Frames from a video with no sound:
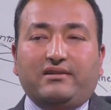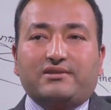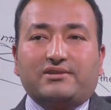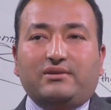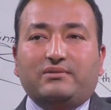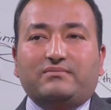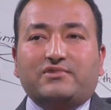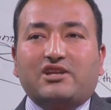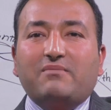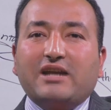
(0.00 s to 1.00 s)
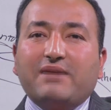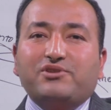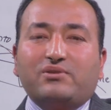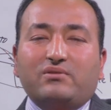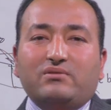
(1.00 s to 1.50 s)
So sometimes,
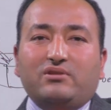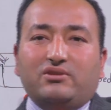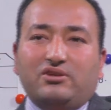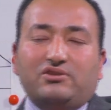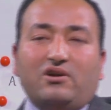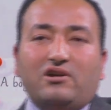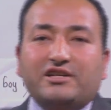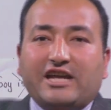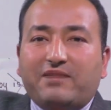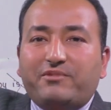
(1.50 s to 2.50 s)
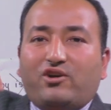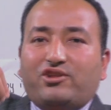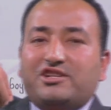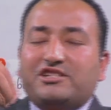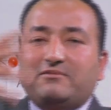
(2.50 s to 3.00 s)
the dog can be on
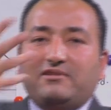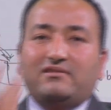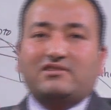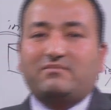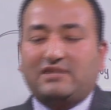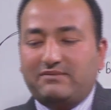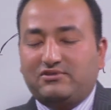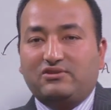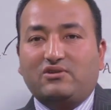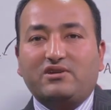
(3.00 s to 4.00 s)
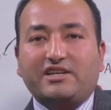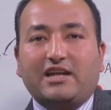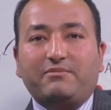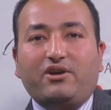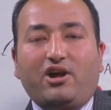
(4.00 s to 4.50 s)
the table, sometimes the dog
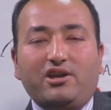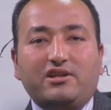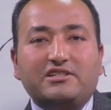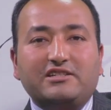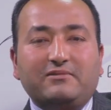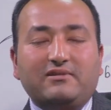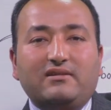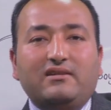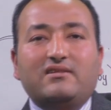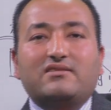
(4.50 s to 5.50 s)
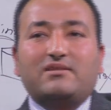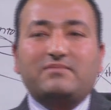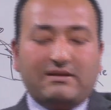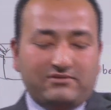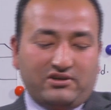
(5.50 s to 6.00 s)
can be under the table,
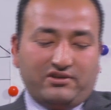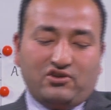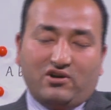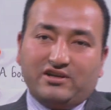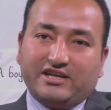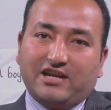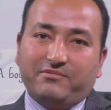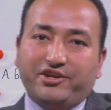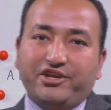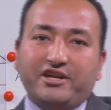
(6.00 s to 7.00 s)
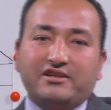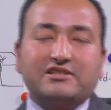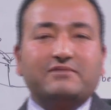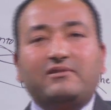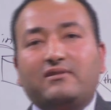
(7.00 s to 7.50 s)
sometimes the dog can be near the
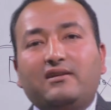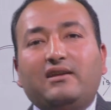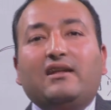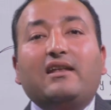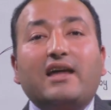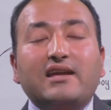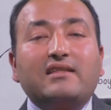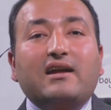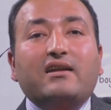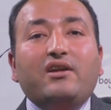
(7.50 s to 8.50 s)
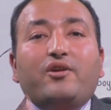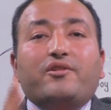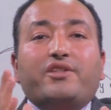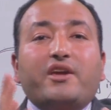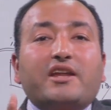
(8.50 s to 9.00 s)
table. Like that,
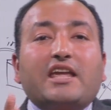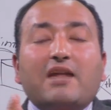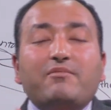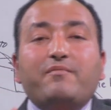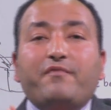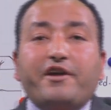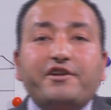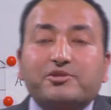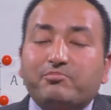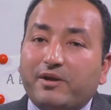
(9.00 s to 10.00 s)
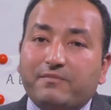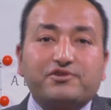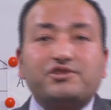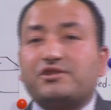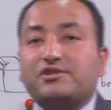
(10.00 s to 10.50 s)
there can be various
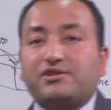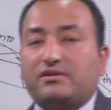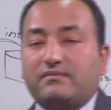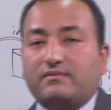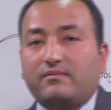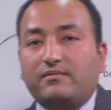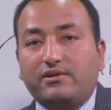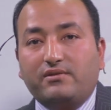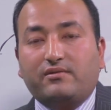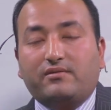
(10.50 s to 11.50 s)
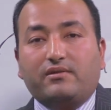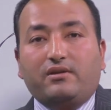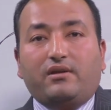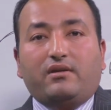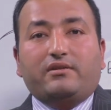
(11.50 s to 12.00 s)
prepositions,
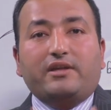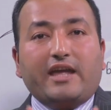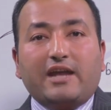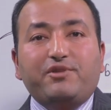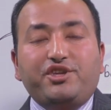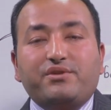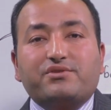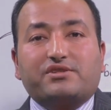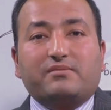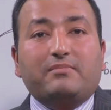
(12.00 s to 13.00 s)
they can be used.